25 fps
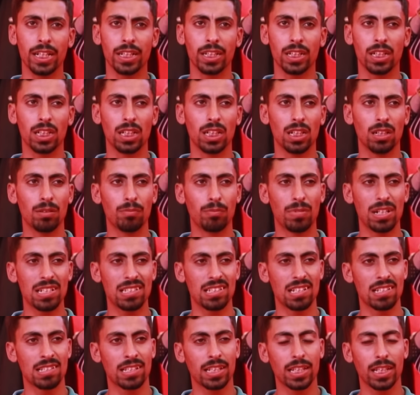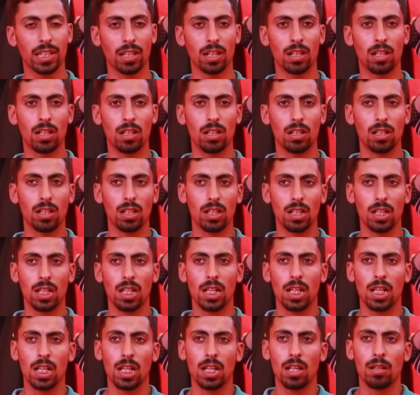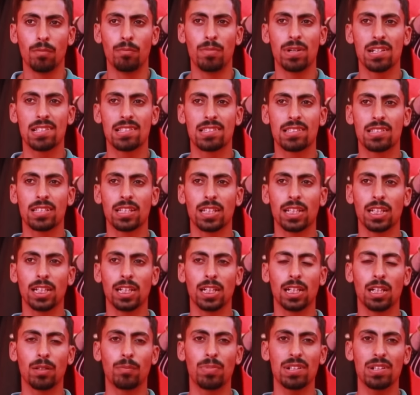have a small stall, but